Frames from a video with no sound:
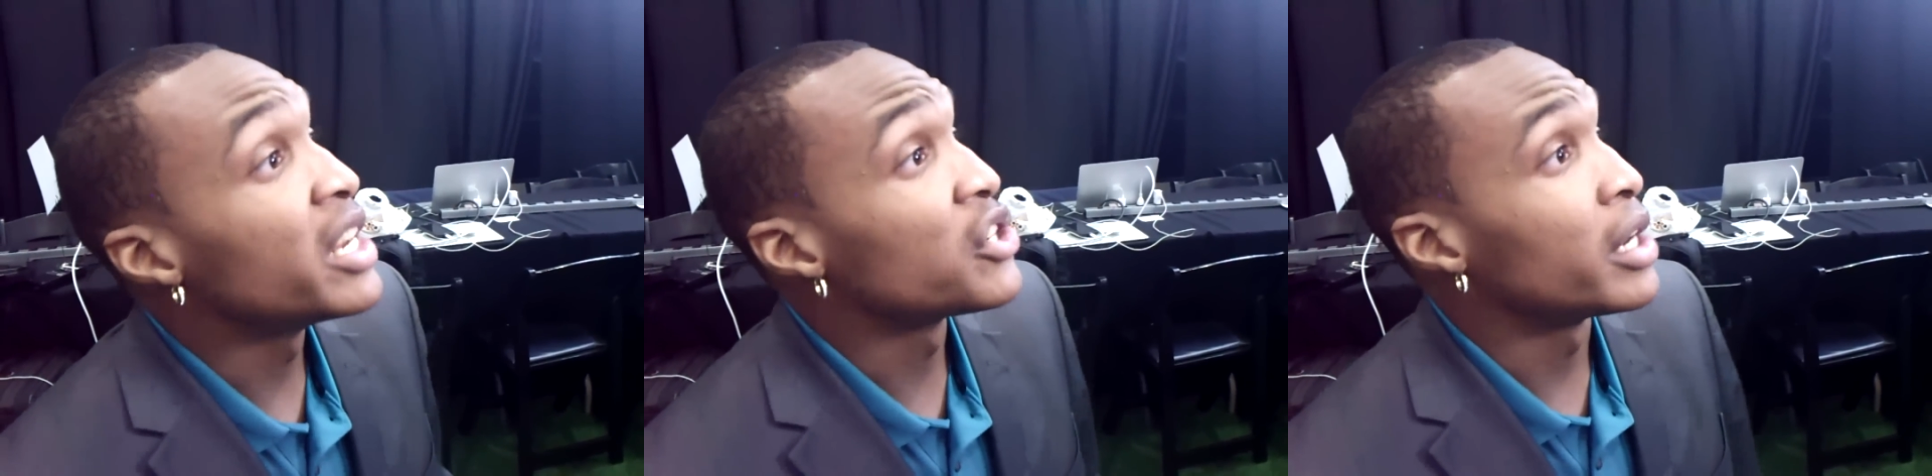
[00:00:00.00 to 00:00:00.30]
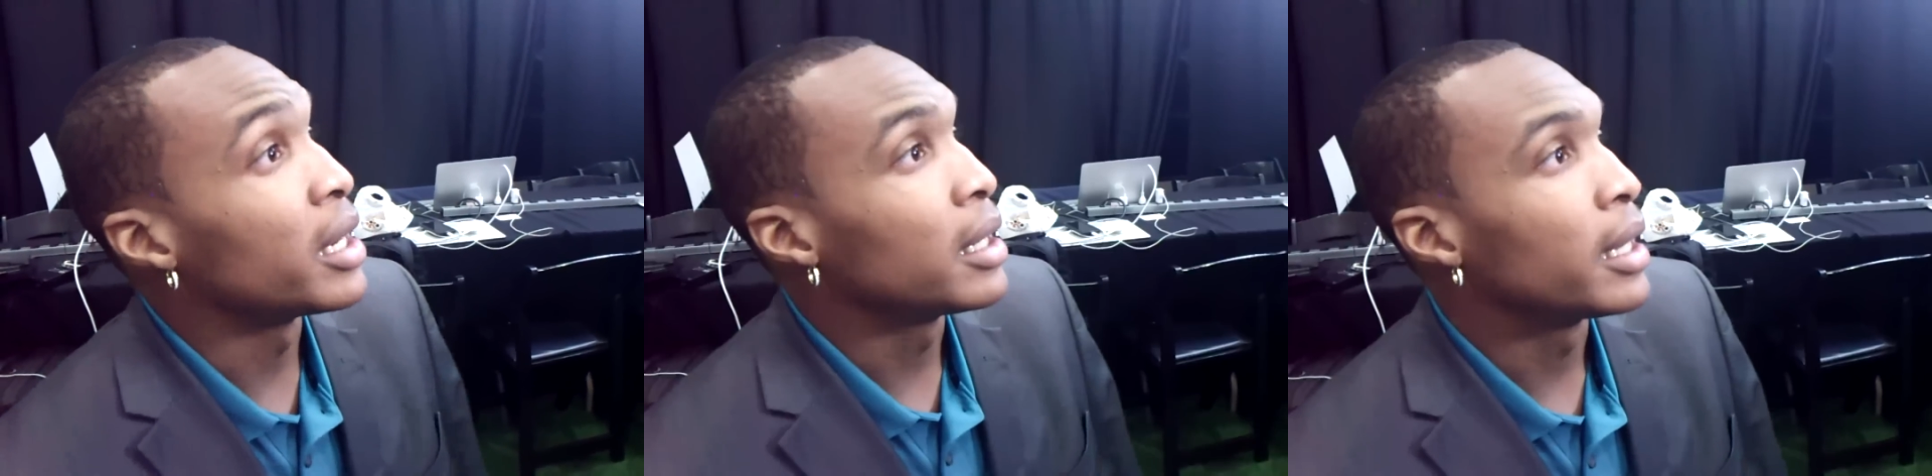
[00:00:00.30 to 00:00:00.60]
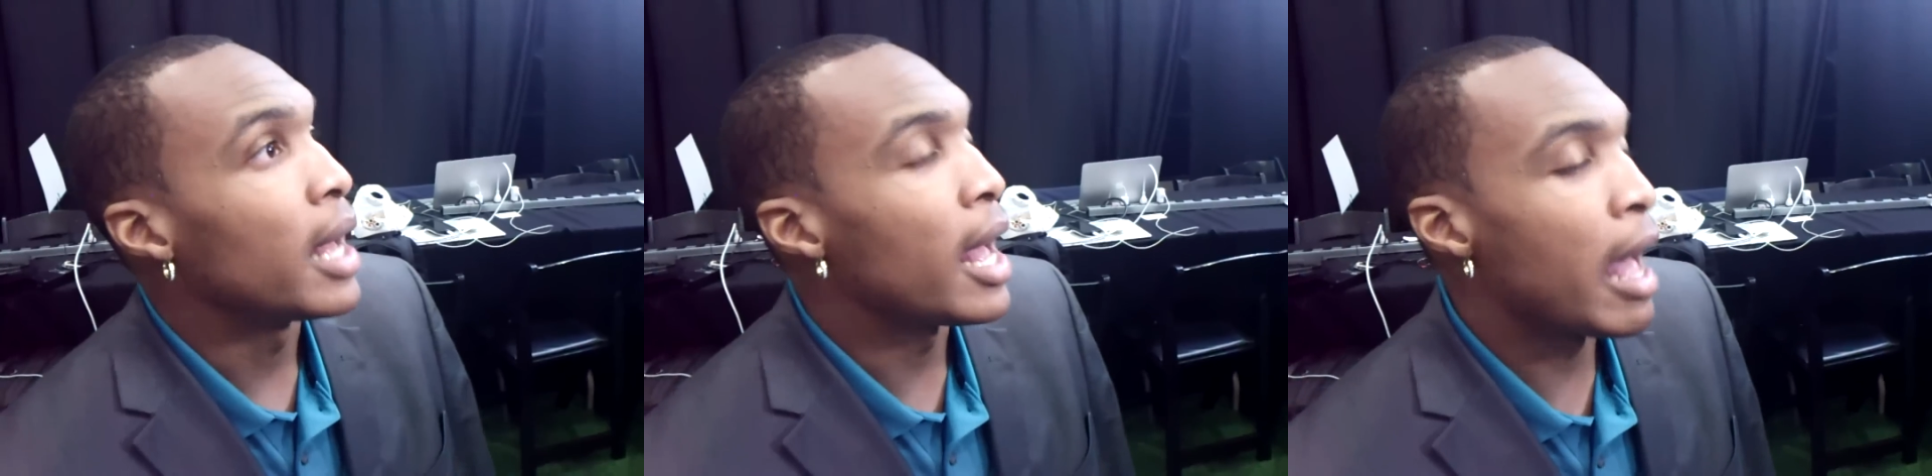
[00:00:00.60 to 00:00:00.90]
Conditioning.
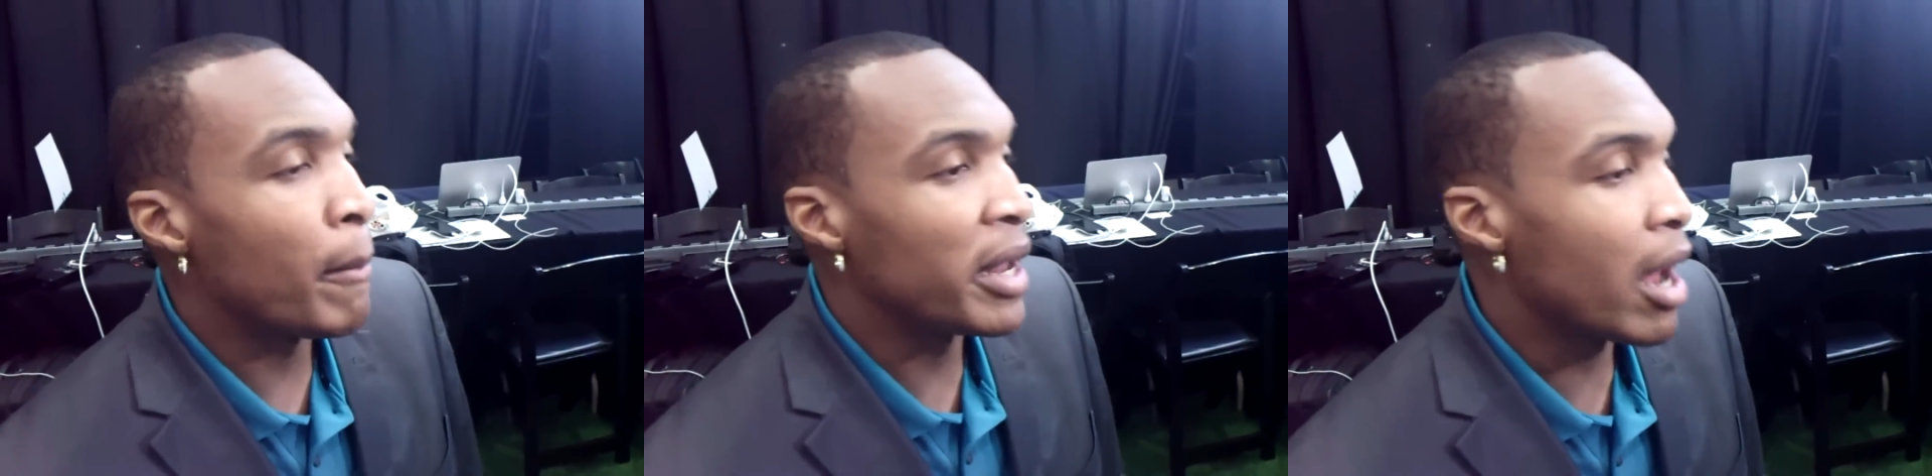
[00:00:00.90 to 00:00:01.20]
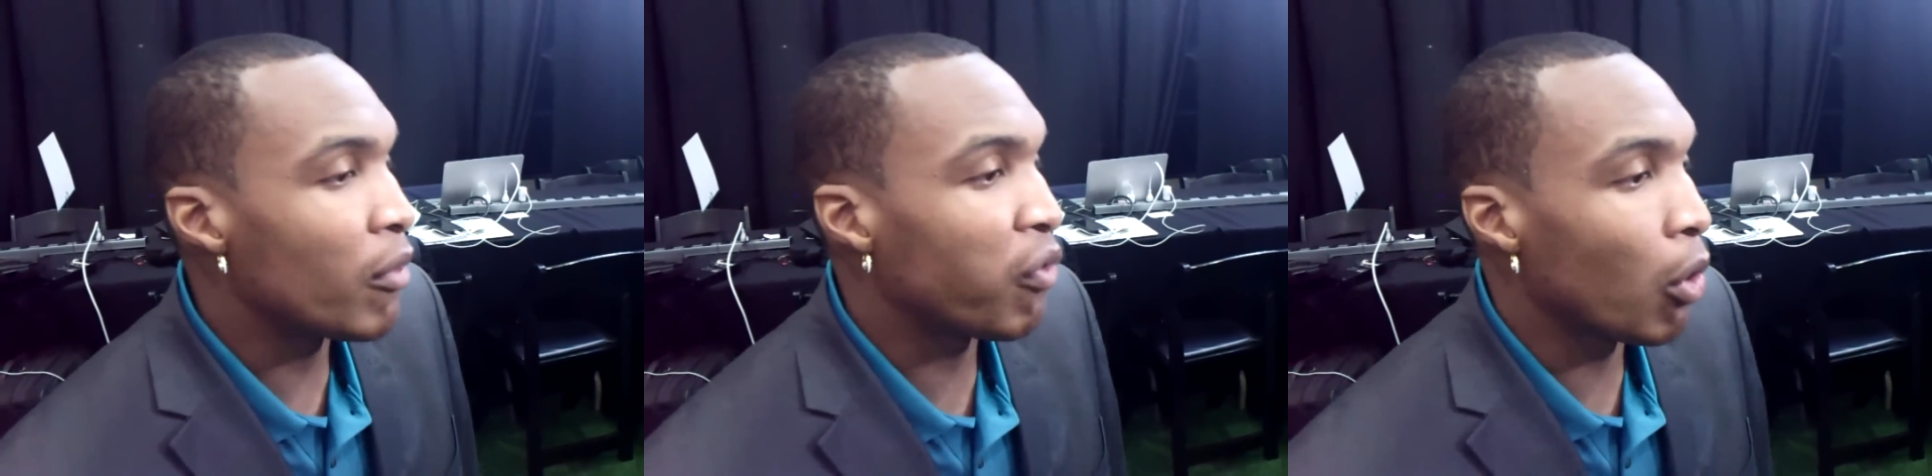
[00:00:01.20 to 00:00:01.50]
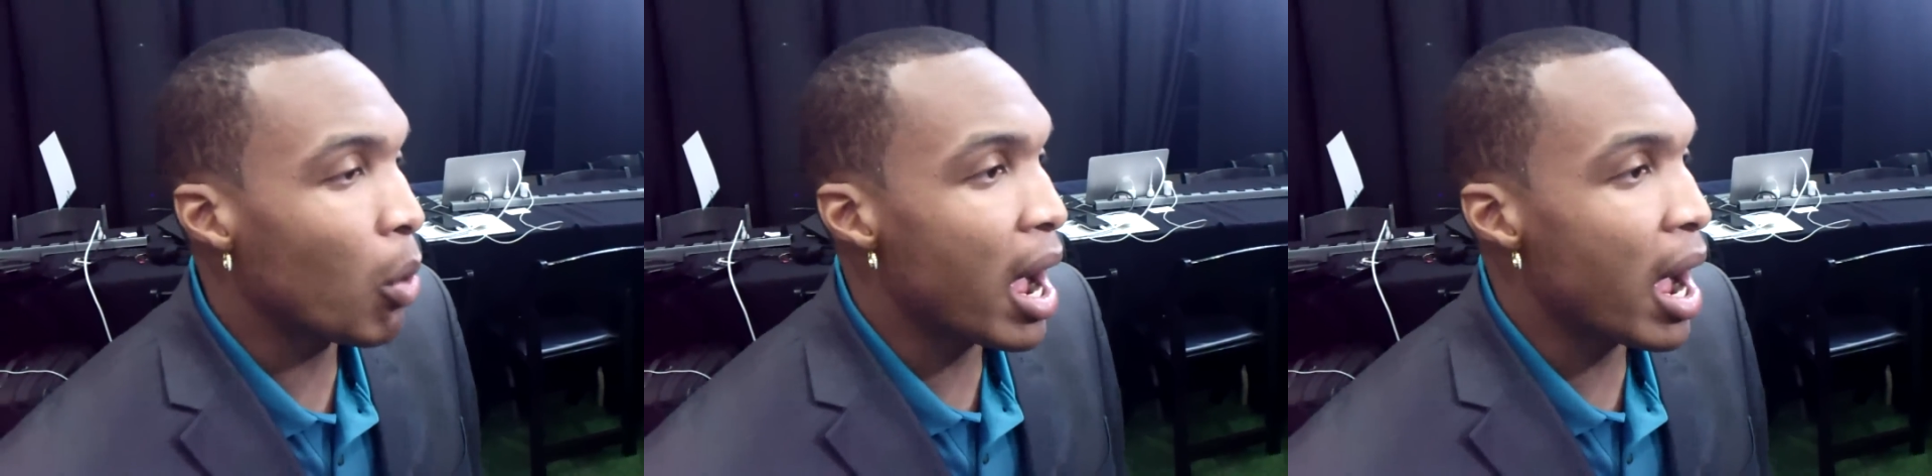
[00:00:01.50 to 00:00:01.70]
I've been out for a